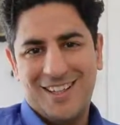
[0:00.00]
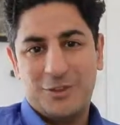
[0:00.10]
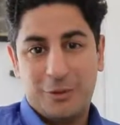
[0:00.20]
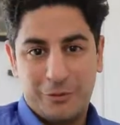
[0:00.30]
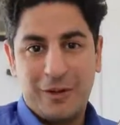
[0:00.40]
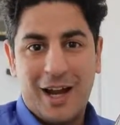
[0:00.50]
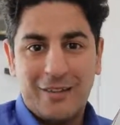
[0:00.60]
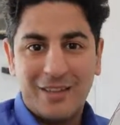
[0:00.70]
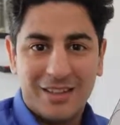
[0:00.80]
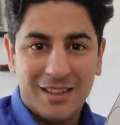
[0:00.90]
So if you
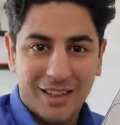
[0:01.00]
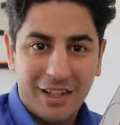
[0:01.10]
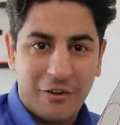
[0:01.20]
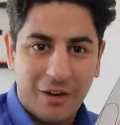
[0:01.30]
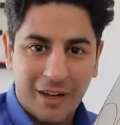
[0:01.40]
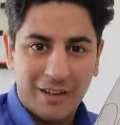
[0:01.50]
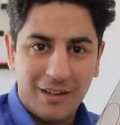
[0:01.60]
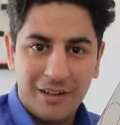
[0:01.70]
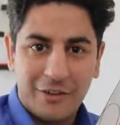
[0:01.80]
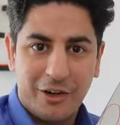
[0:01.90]
have this lucky
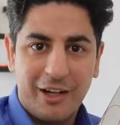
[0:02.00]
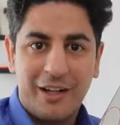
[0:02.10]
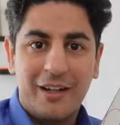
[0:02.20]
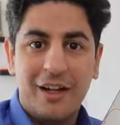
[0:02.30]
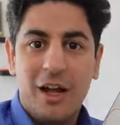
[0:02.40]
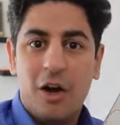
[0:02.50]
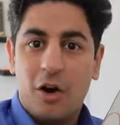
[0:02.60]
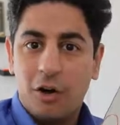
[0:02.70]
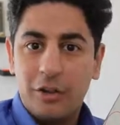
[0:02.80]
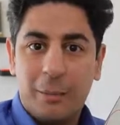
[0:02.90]
triangle trident
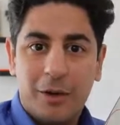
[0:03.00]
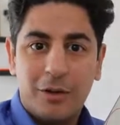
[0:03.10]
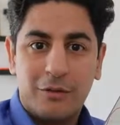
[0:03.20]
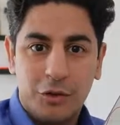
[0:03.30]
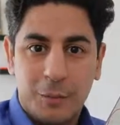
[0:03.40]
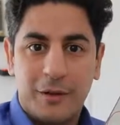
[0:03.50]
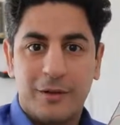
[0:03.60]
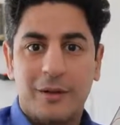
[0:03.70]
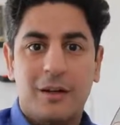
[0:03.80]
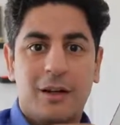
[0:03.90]
on the mount of
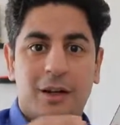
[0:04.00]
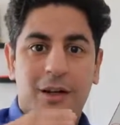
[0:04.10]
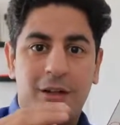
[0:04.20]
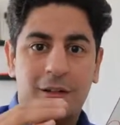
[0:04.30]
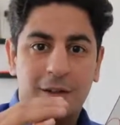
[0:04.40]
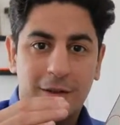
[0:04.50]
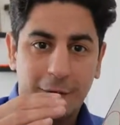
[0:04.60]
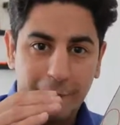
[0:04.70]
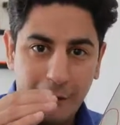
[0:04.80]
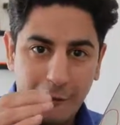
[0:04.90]
Jupiter,
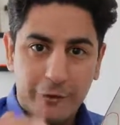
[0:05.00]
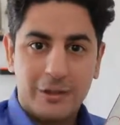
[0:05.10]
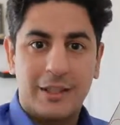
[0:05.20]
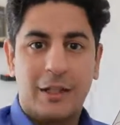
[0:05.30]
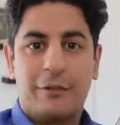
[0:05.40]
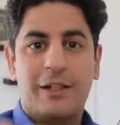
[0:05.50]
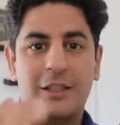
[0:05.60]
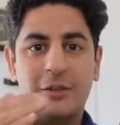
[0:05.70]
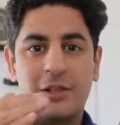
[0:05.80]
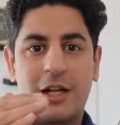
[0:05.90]
the very first
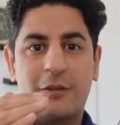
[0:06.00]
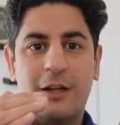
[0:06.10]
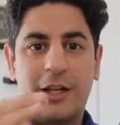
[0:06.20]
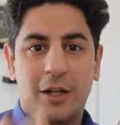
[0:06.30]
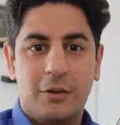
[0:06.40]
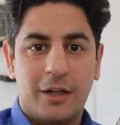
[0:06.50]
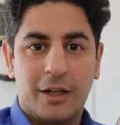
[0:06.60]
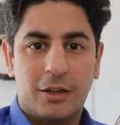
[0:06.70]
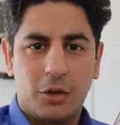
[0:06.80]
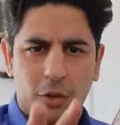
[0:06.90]
significance which I will tell you,
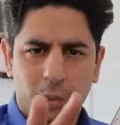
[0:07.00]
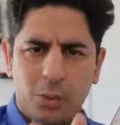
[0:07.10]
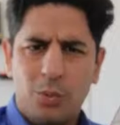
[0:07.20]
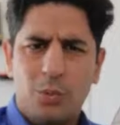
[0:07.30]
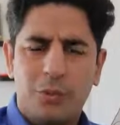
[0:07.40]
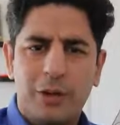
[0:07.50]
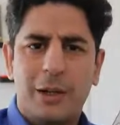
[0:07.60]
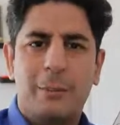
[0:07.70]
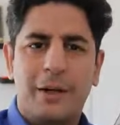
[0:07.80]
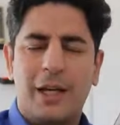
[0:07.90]
that you
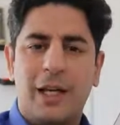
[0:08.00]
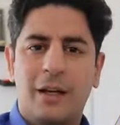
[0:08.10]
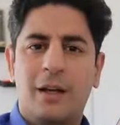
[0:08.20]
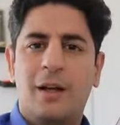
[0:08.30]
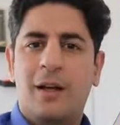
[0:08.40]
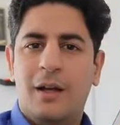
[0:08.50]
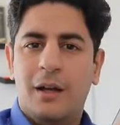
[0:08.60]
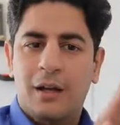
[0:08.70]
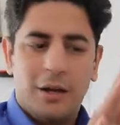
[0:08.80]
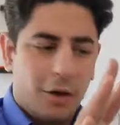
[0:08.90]
will bring,
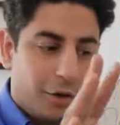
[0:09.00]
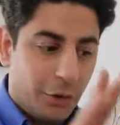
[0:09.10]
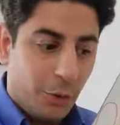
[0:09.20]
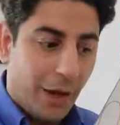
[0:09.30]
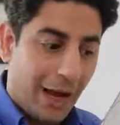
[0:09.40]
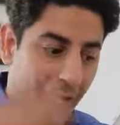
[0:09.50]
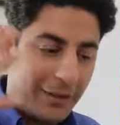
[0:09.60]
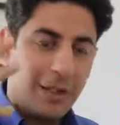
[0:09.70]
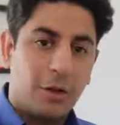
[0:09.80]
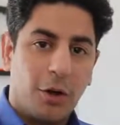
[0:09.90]
or you have
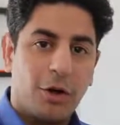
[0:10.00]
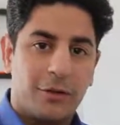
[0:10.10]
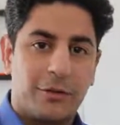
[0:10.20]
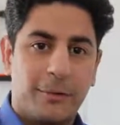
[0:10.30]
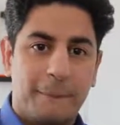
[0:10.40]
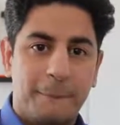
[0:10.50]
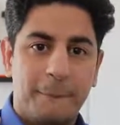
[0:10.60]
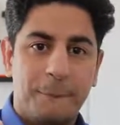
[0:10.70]
that thoughts